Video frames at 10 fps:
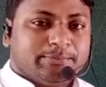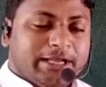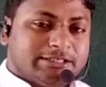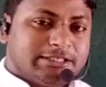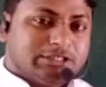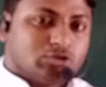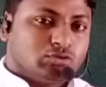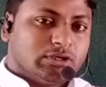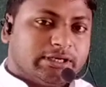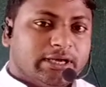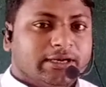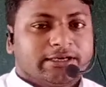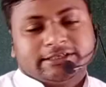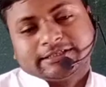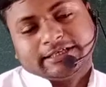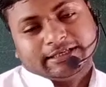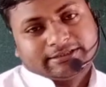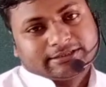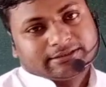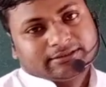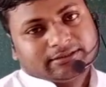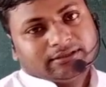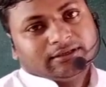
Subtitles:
passes to the target cells.